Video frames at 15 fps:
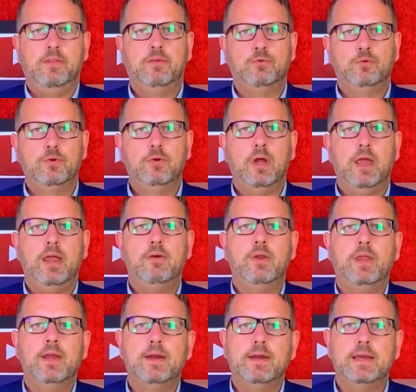In the rural
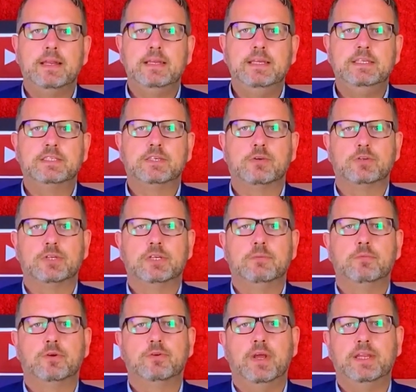area, at least social
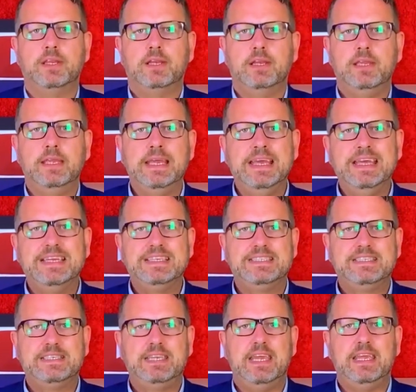democratically
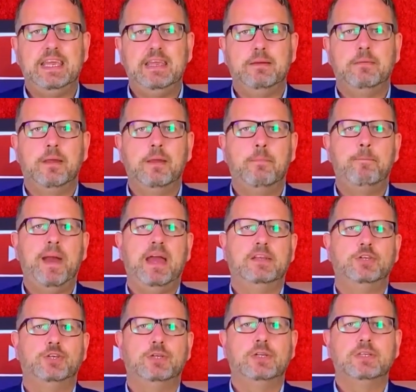ticking
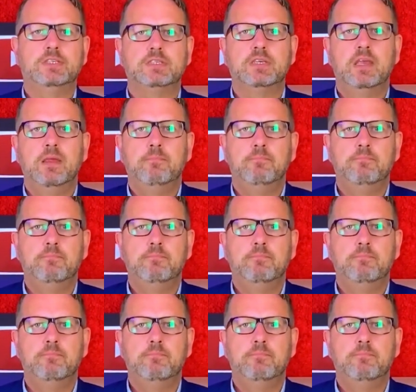pensioners,